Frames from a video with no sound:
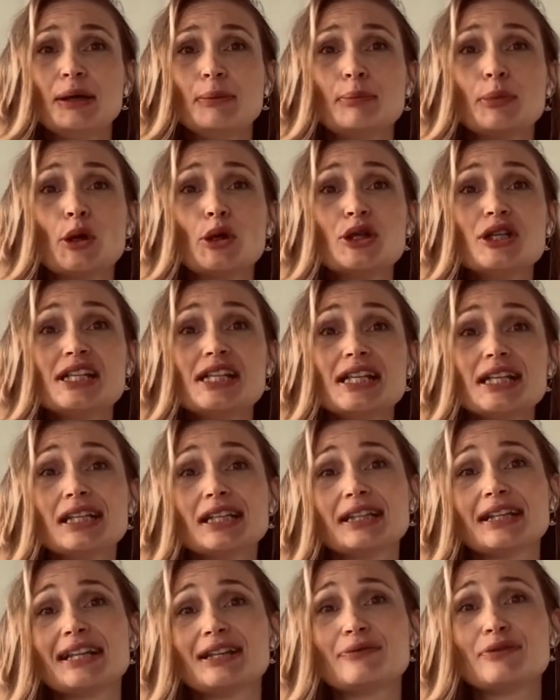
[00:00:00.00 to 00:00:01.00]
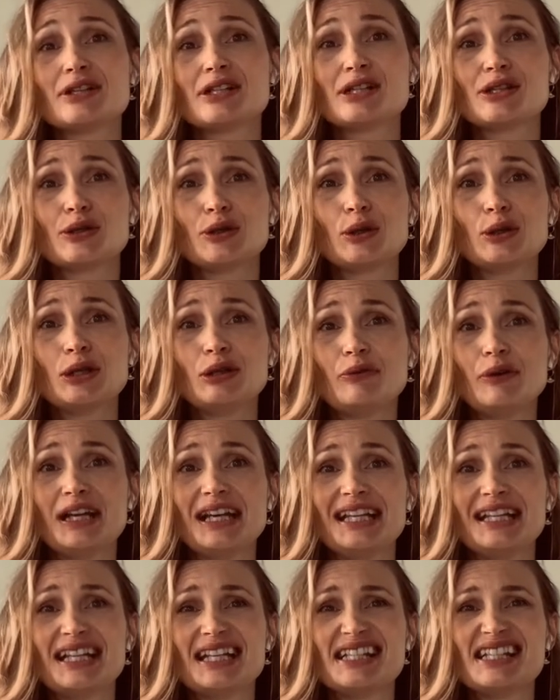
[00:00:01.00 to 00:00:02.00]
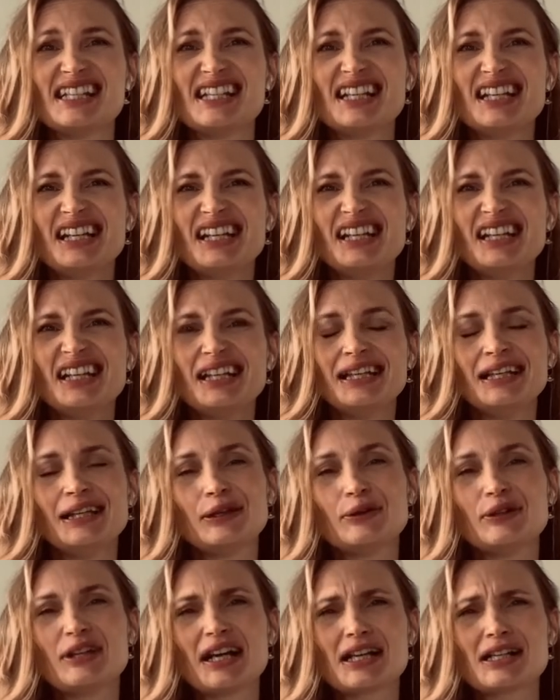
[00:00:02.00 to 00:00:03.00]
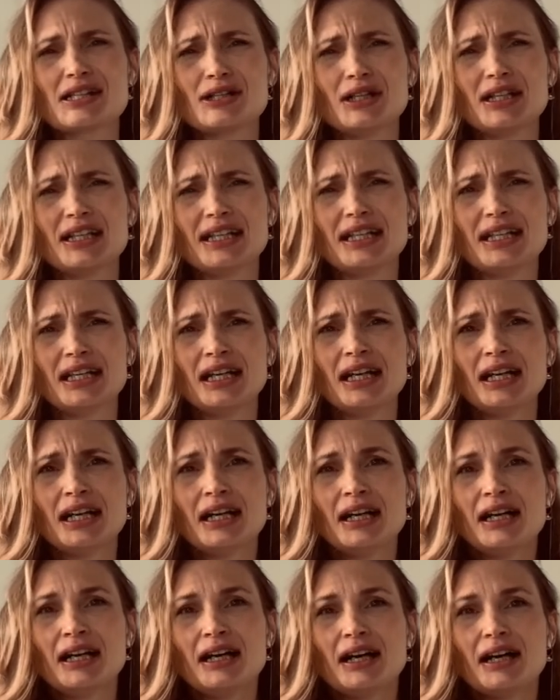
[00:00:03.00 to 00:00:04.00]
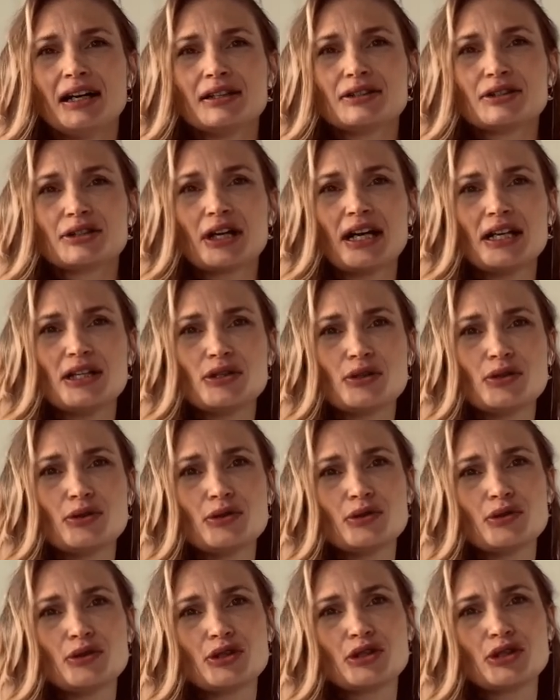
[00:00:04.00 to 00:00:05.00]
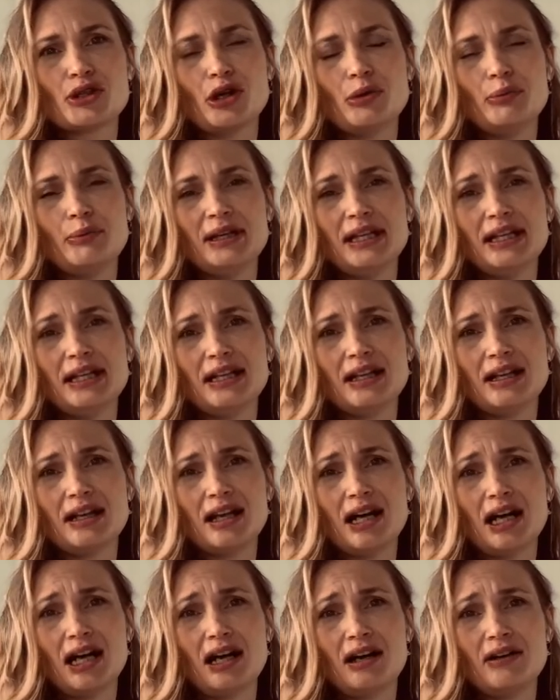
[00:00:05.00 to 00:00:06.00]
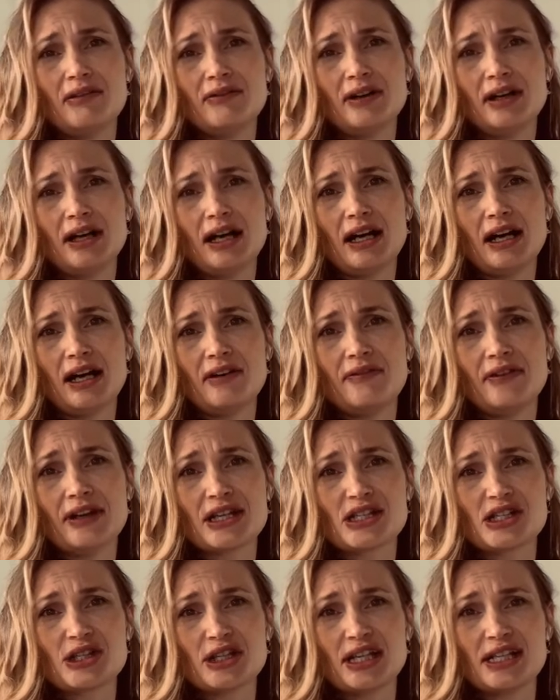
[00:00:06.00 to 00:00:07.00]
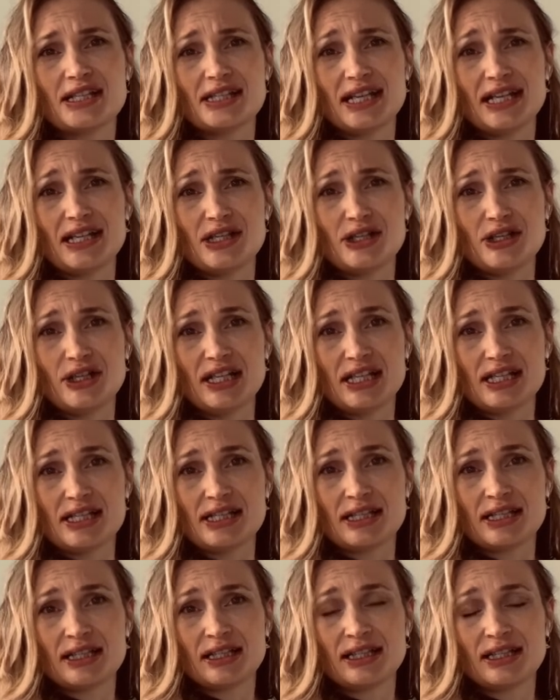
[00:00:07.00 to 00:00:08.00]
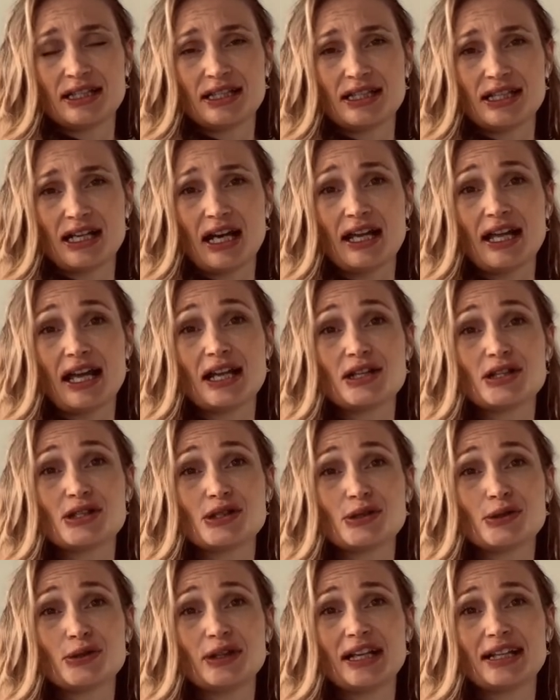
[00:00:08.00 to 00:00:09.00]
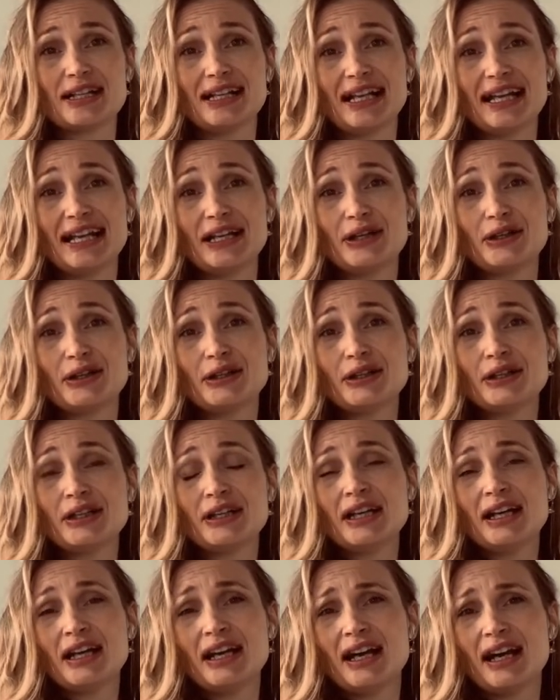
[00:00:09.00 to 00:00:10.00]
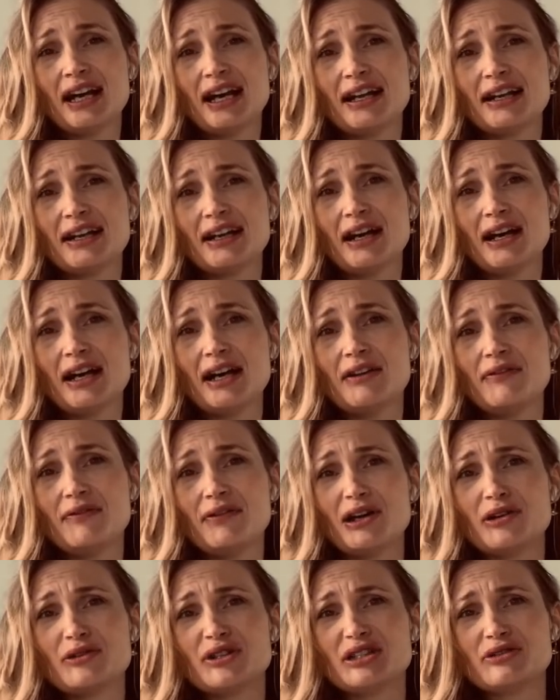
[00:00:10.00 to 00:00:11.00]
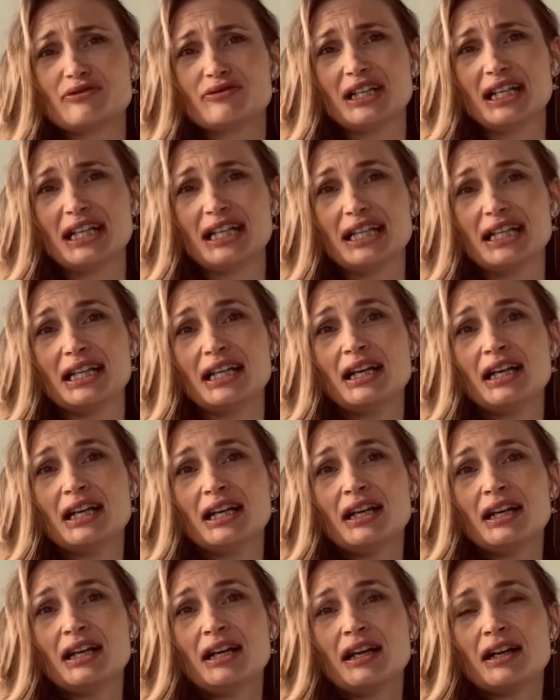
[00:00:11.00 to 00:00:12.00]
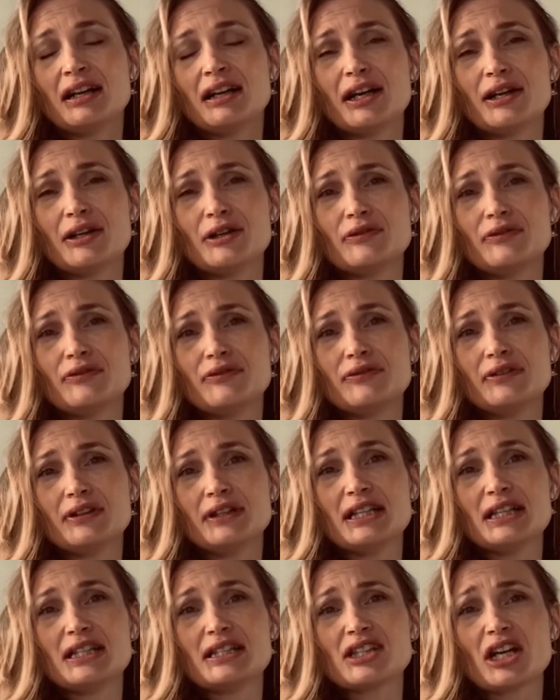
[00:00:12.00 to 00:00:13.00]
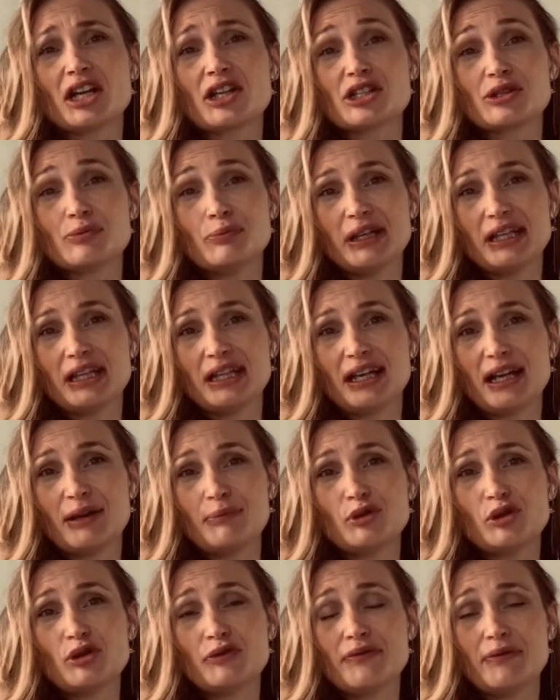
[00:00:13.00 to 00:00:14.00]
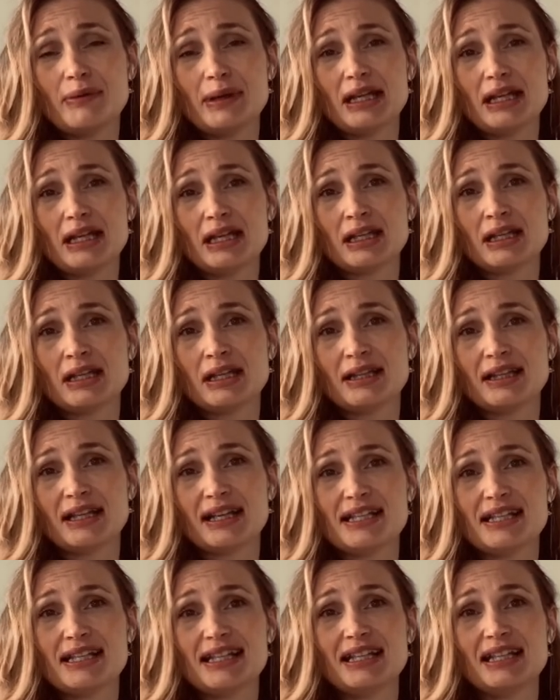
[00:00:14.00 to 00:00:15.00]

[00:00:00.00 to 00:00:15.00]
bonding. That was the only way that he could actually try to show me love, affection and tenderness. I understood that later and I found it really kind of, it touched me and moved me that